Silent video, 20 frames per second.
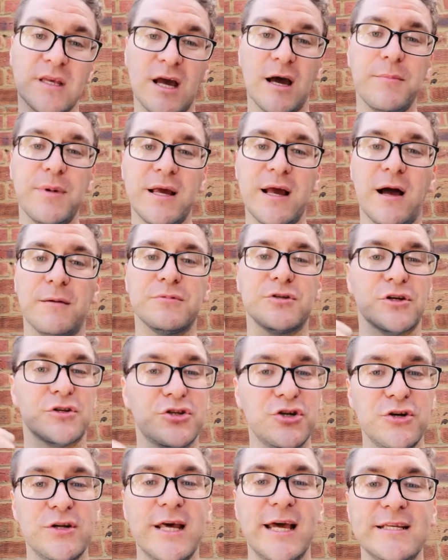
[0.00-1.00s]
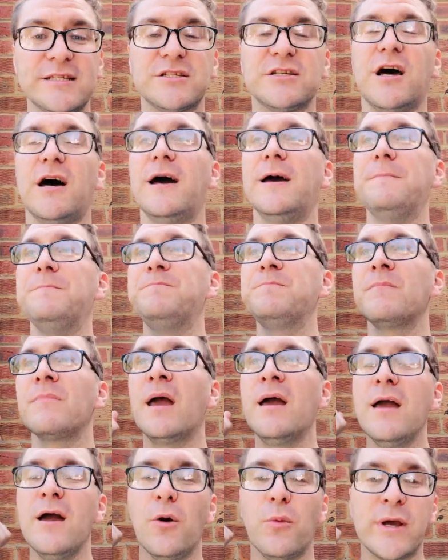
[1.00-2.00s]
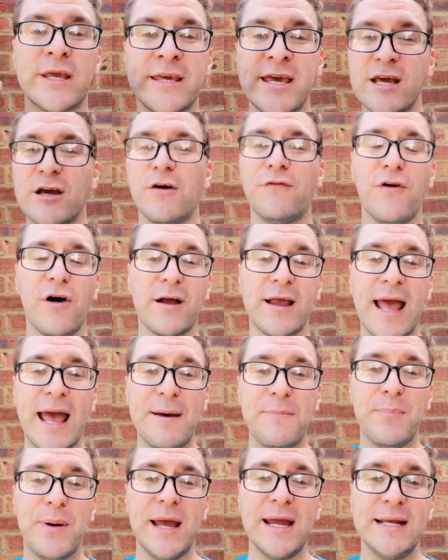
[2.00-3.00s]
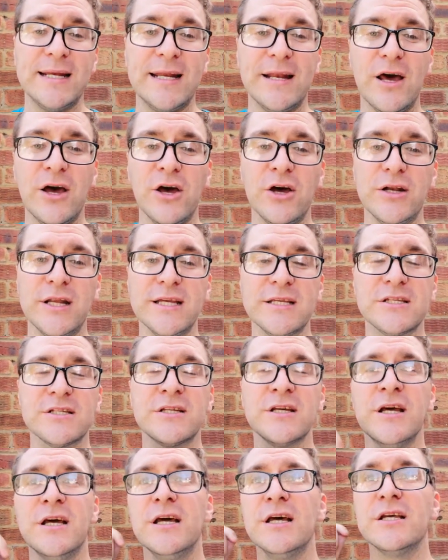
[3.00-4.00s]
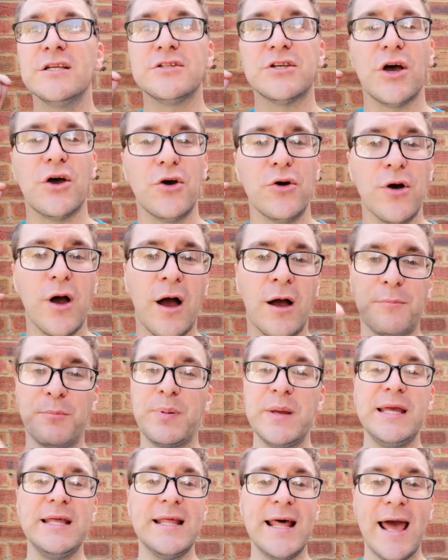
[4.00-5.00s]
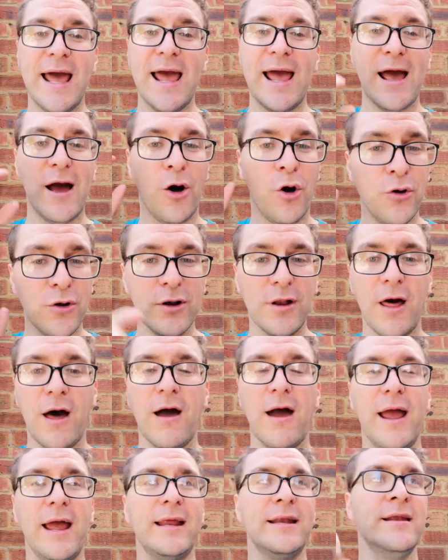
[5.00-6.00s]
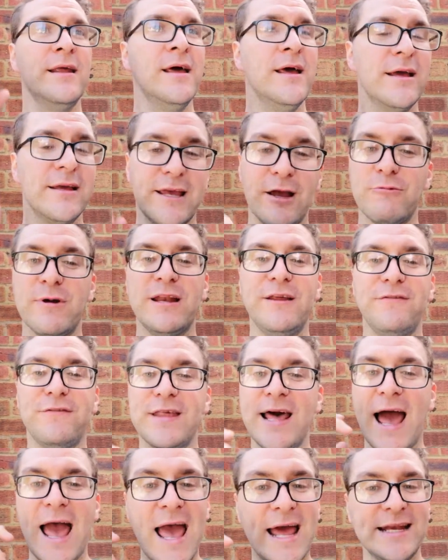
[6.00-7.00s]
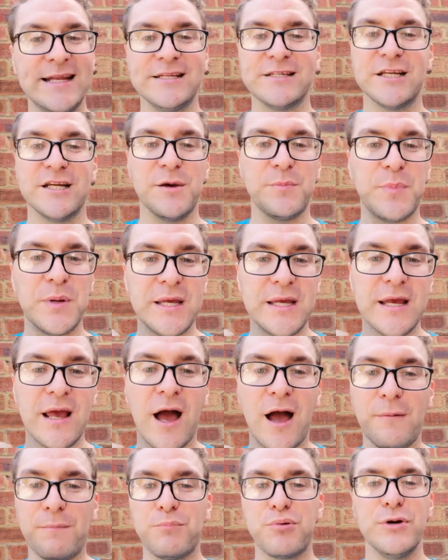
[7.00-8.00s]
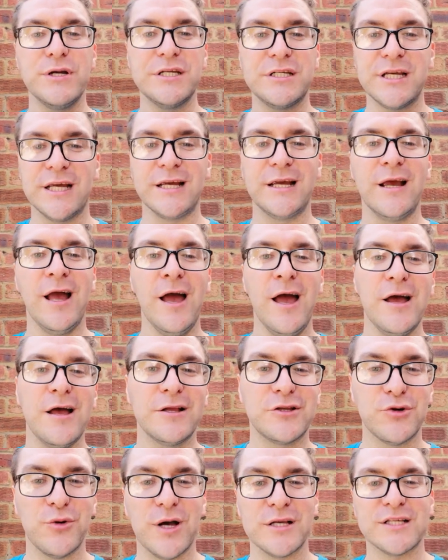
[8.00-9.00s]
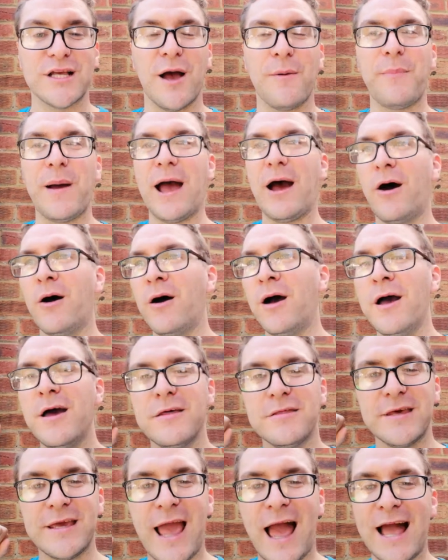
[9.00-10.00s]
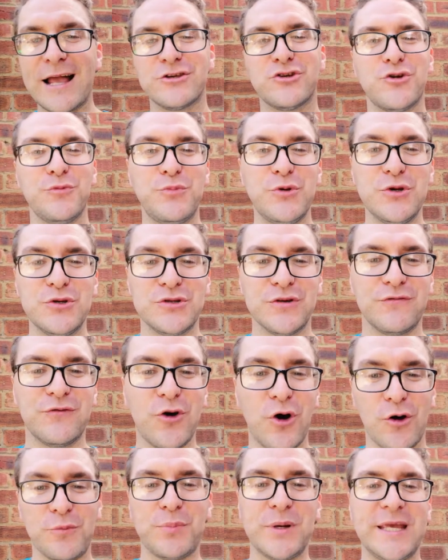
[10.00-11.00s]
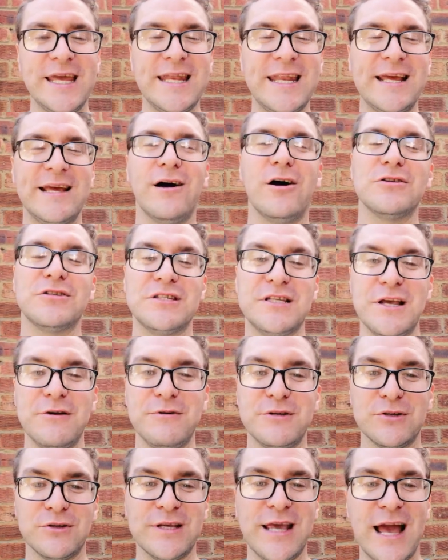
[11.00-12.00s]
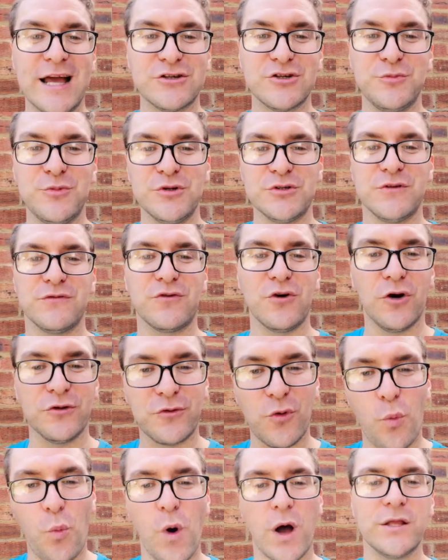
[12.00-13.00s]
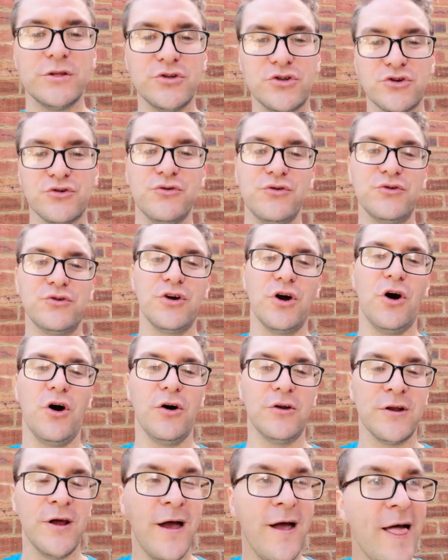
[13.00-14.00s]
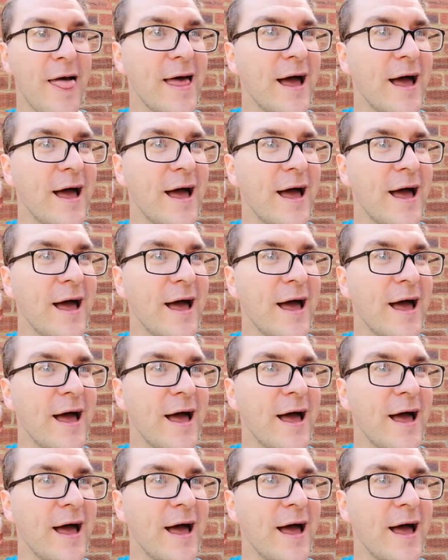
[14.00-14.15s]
coming up, so 2 days time, we kick off our campaign in earnest. So be there online, get ready for that. Andy's going to be preaching to us about the attributes of God, beginning our series on the attributes of God, the one true God,